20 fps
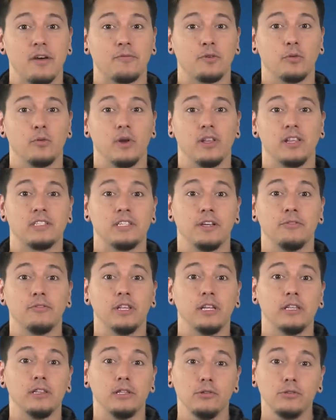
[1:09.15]
after
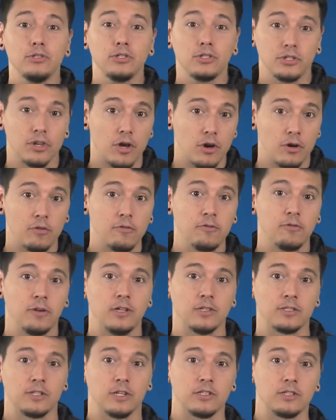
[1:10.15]
relatively loose snow
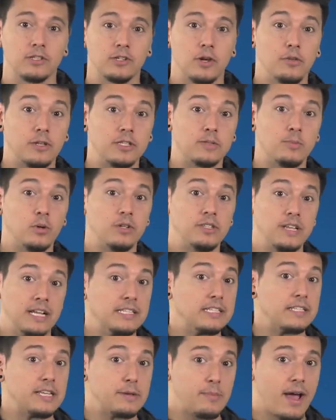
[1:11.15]
falls on snow that's more
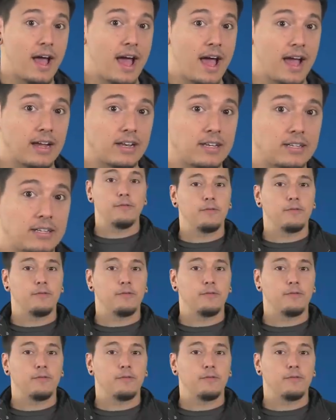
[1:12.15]
densely packed.